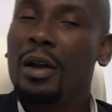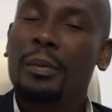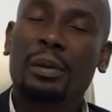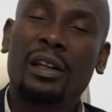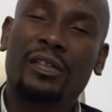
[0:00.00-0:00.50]

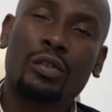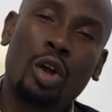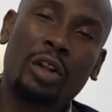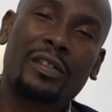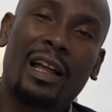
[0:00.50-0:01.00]
Please
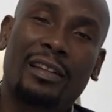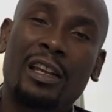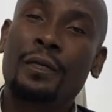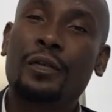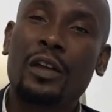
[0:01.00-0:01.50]
note that
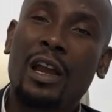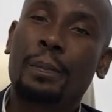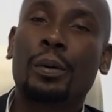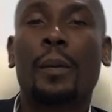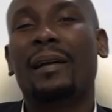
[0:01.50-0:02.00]
if you're a
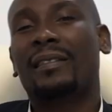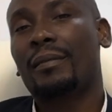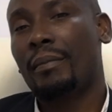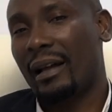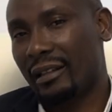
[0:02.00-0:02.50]
property
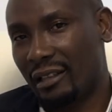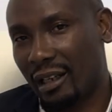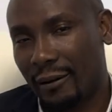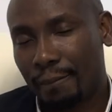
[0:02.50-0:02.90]
manager